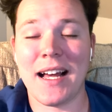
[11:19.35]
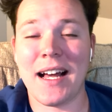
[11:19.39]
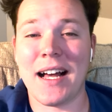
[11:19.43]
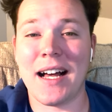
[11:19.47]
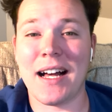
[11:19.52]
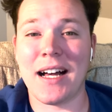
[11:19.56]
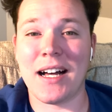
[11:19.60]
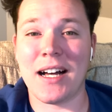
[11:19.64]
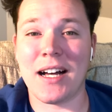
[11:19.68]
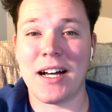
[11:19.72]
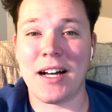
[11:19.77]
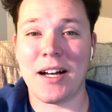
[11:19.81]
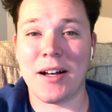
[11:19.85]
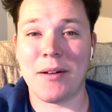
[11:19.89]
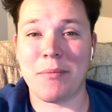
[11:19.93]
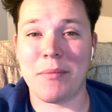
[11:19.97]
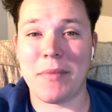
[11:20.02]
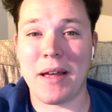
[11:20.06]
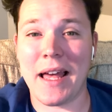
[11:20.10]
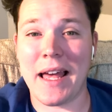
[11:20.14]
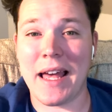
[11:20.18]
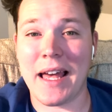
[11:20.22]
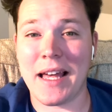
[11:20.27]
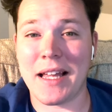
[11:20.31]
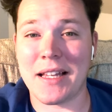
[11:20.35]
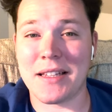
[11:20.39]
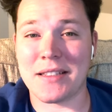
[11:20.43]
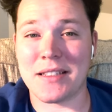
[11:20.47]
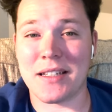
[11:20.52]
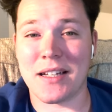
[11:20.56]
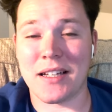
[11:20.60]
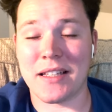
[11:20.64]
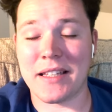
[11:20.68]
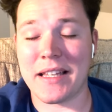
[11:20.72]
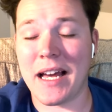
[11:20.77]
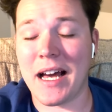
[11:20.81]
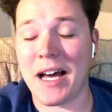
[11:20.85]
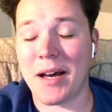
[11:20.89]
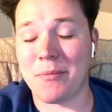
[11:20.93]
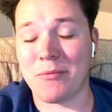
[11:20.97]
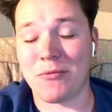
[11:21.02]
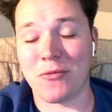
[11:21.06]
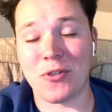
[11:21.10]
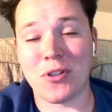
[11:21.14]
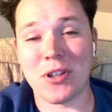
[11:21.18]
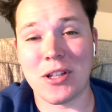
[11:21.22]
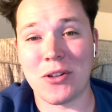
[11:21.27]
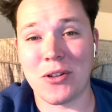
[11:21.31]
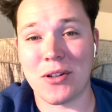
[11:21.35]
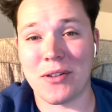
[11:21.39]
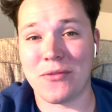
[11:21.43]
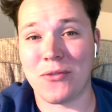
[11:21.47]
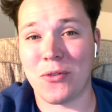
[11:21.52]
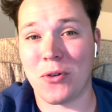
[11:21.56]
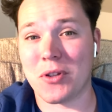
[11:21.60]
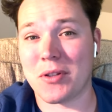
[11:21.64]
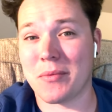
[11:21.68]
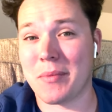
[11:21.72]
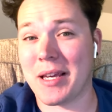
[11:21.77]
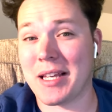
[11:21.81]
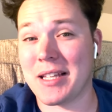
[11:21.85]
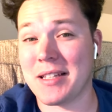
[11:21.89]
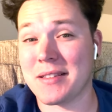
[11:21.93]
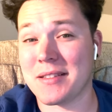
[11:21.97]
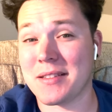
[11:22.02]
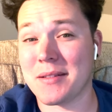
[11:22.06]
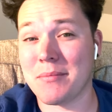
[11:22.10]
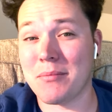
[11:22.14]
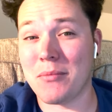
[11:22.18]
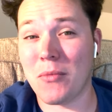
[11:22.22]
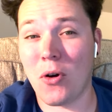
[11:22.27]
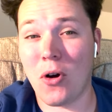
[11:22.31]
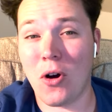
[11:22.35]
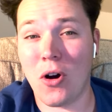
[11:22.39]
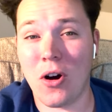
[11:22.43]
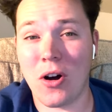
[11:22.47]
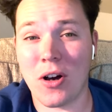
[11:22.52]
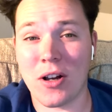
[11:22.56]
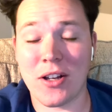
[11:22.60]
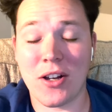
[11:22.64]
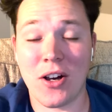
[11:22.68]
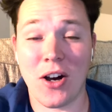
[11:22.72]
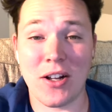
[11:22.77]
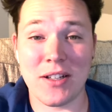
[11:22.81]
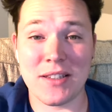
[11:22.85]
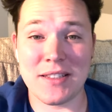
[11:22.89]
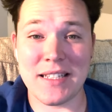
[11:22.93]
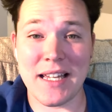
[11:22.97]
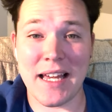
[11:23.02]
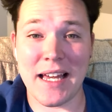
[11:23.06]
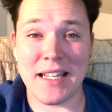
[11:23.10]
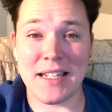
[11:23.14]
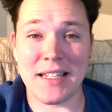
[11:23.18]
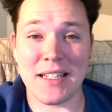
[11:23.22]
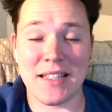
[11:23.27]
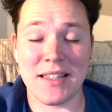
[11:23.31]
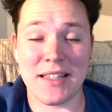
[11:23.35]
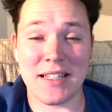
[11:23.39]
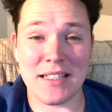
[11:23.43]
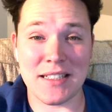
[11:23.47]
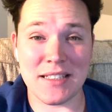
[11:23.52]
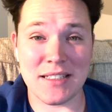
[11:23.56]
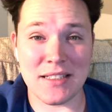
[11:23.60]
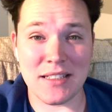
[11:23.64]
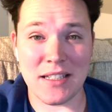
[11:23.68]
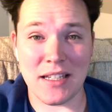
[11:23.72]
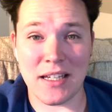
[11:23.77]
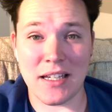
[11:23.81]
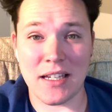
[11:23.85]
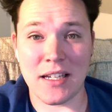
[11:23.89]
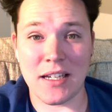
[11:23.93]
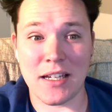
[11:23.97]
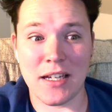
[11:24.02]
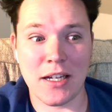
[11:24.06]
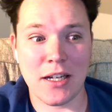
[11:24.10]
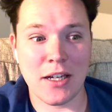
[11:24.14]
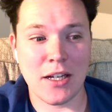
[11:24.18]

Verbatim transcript: Um, and uh, yeah, I'm really looking forward to making some more content this year.